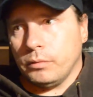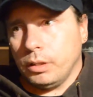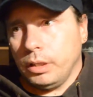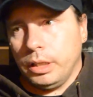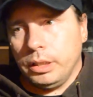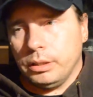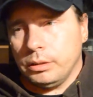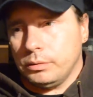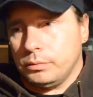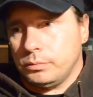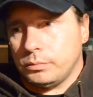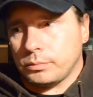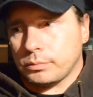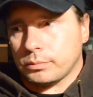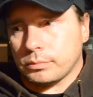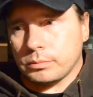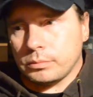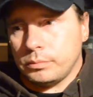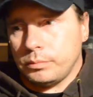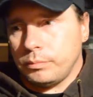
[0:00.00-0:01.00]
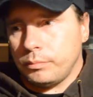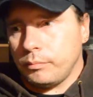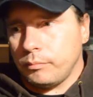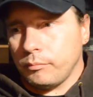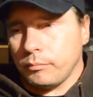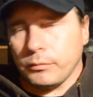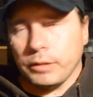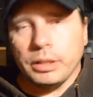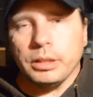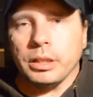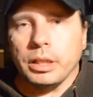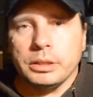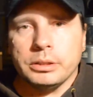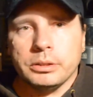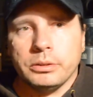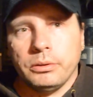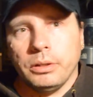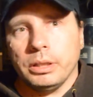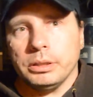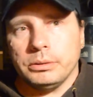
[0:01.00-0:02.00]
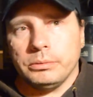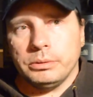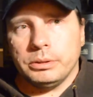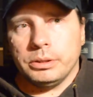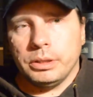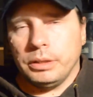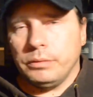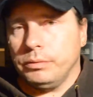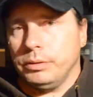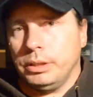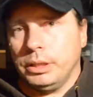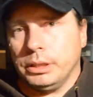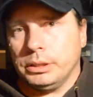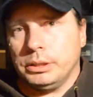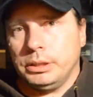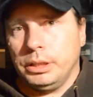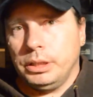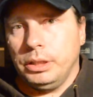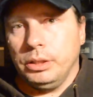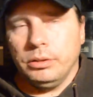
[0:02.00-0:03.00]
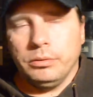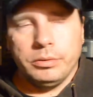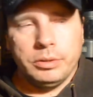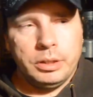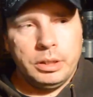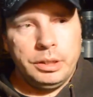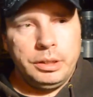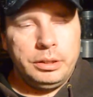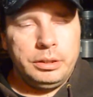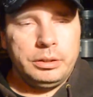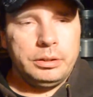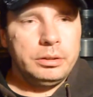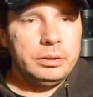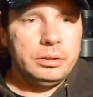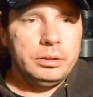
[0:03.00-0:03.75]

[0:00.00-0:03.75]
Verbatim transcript: I don't know. That's cross reserve in the next city over, and